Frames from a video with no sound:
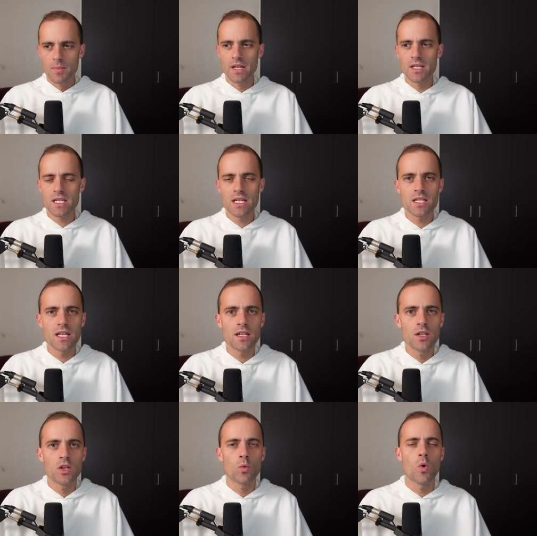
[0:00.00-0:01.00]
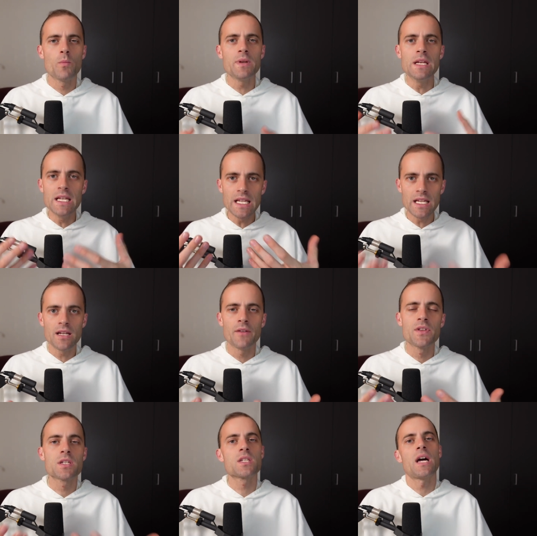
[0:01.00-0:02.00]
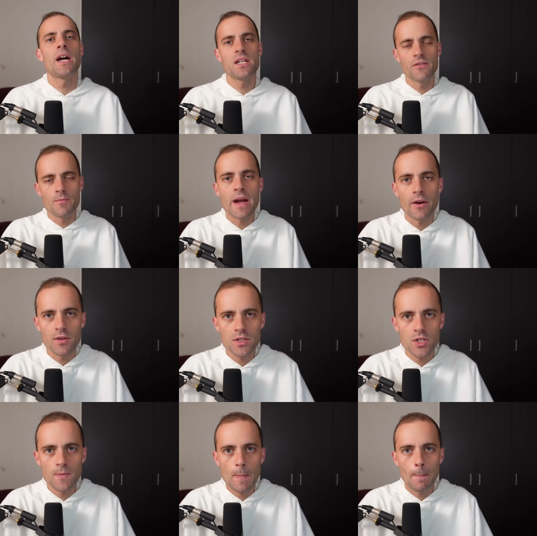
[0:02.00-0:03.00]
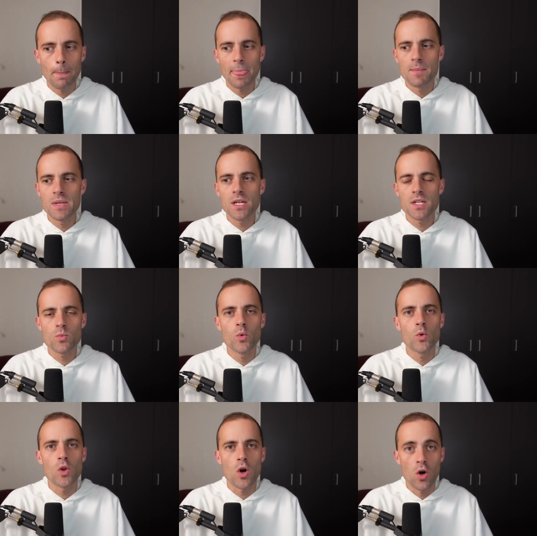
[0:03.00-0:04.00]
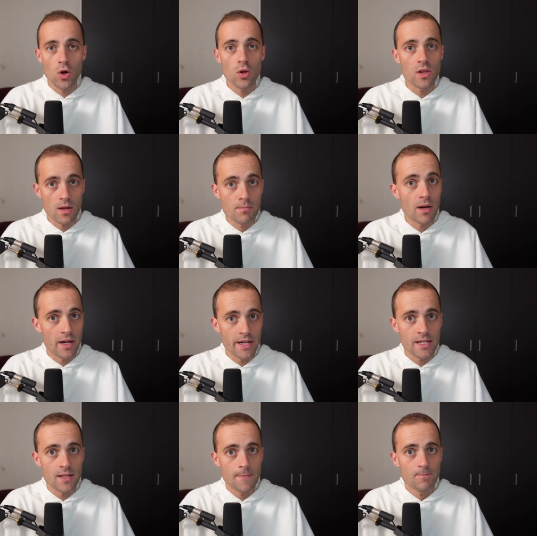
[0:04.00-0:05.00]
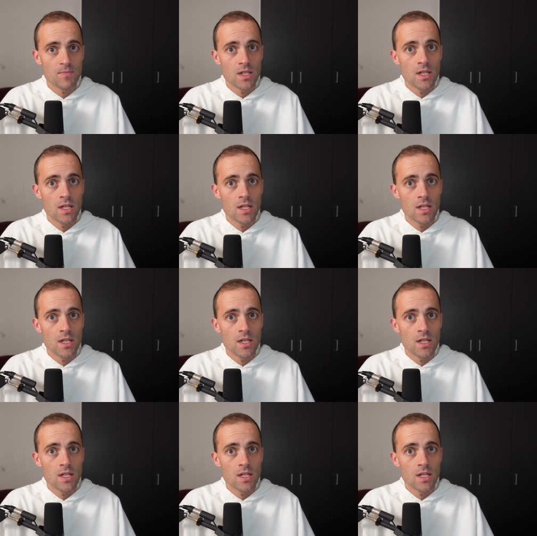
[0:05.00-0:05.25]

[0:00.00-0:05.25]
But in the sense that there won't be need of the sign of marriage because we'll all abide